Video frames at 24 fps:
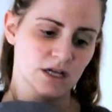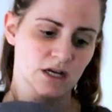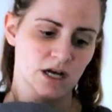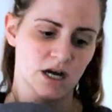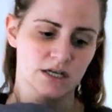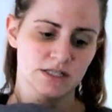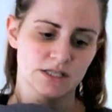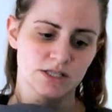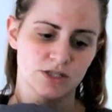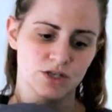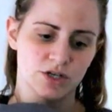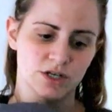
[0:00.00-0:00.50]

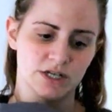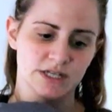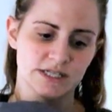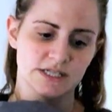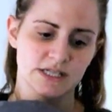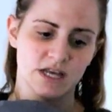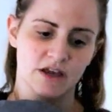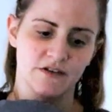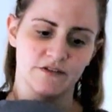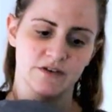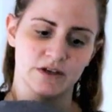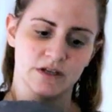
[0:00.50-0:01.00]
cost
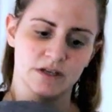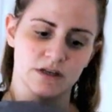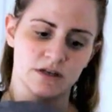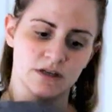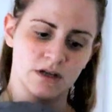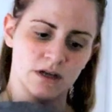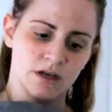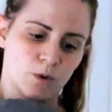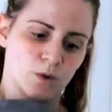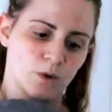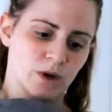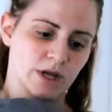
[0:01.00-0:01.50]

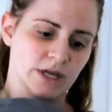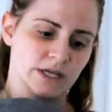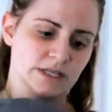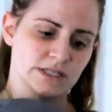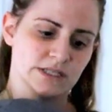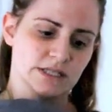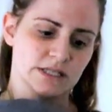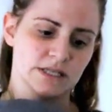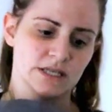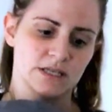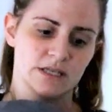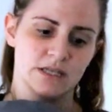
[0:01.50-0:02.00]

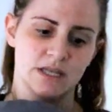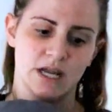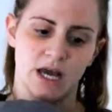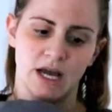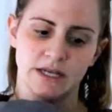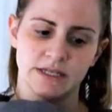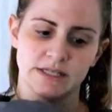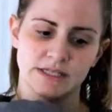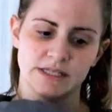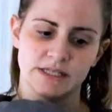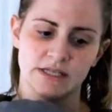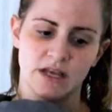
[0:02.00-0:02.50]

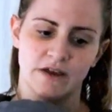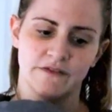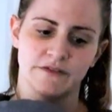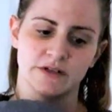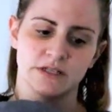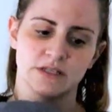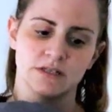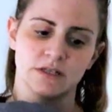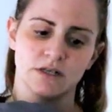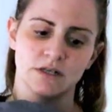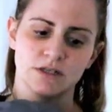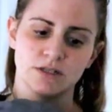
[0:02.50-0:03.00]

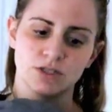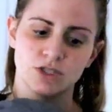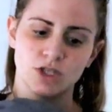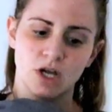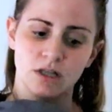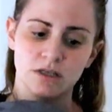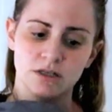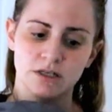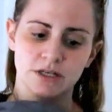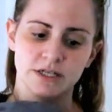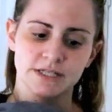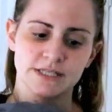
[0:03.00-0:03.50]

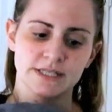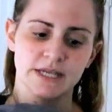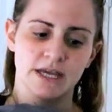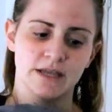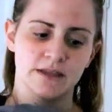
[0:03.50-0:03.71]
$37.97,